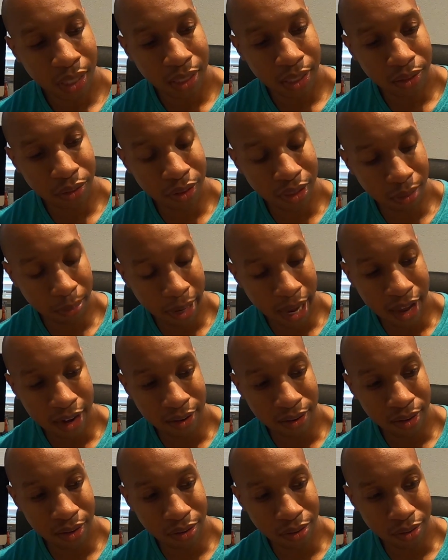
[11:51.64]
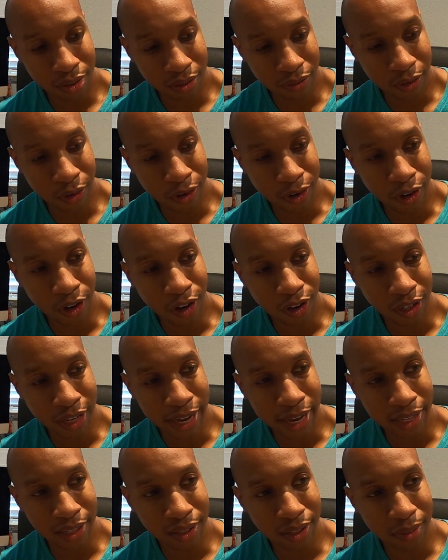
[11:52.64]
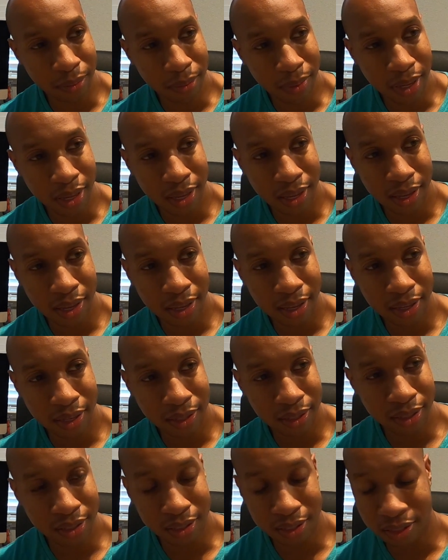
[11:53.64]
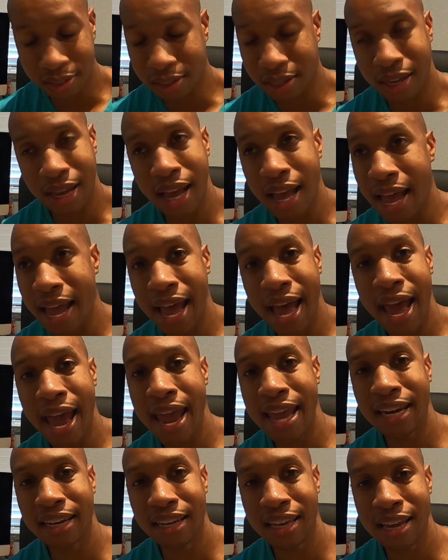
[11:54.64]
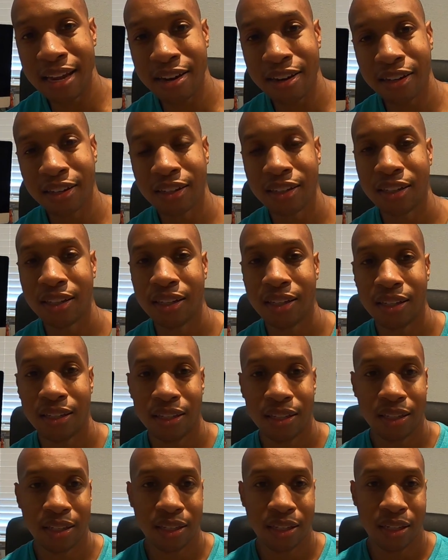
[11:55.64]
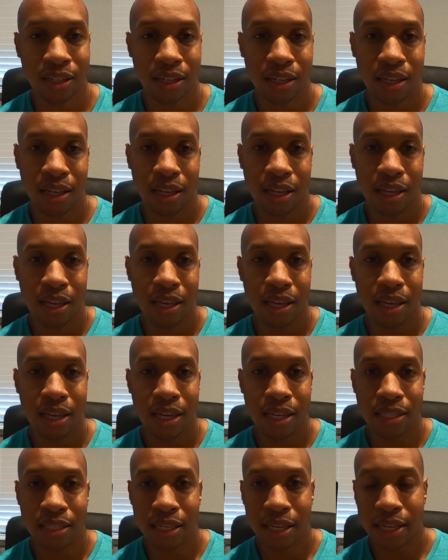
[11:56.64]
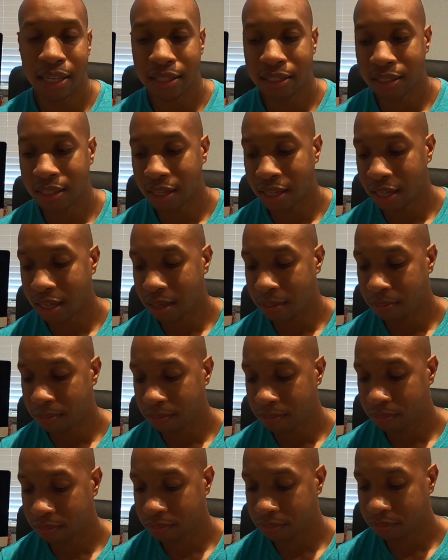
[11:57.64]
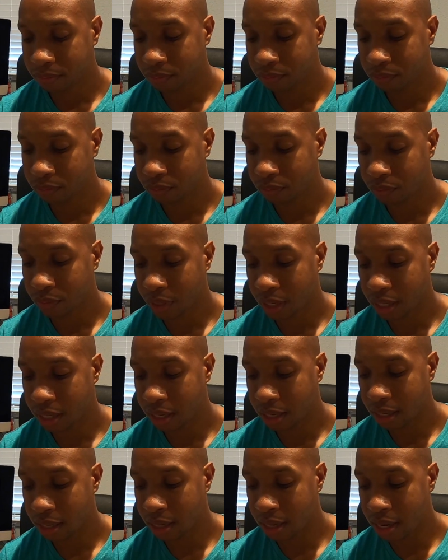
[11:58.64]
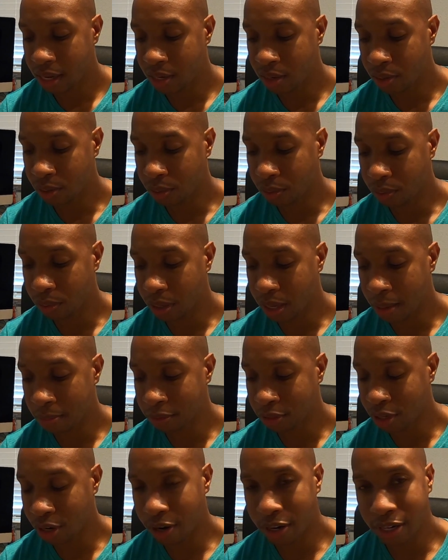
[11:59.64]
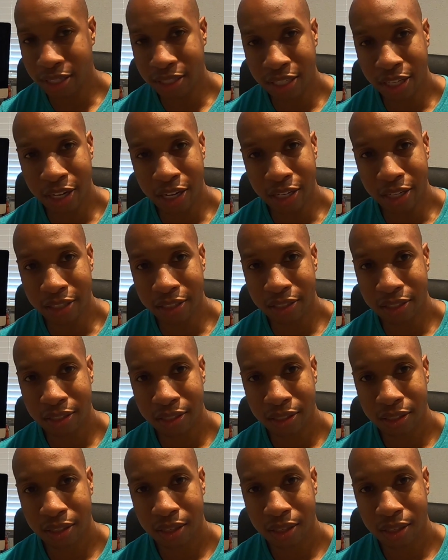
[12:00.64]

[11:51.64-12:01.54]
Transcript: This was a phone call that I hated to hear. He says, you know, I'm sorry to tell you this,